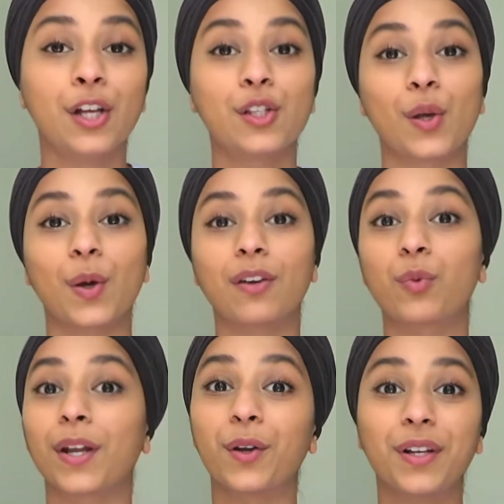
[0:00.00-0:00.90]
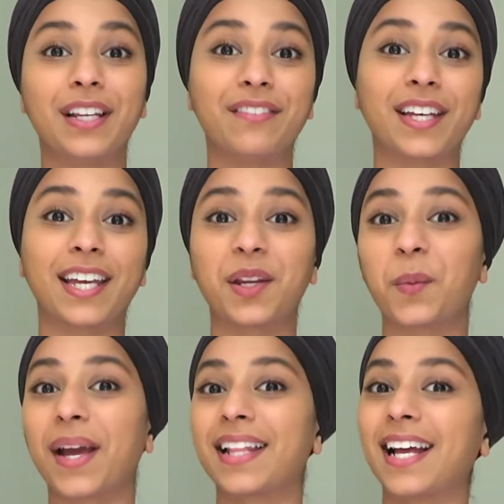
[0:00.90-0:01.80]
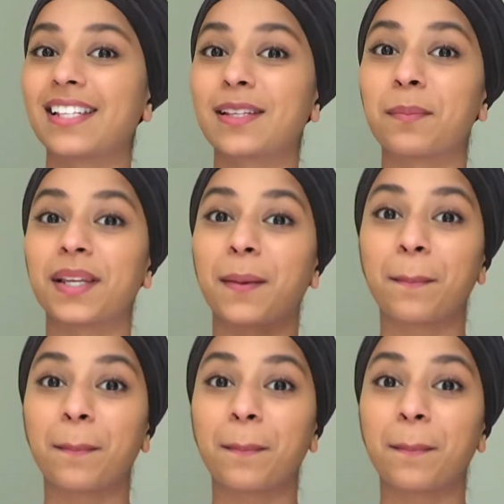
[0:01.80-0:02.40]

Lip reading: So if we're not living in a way that somebody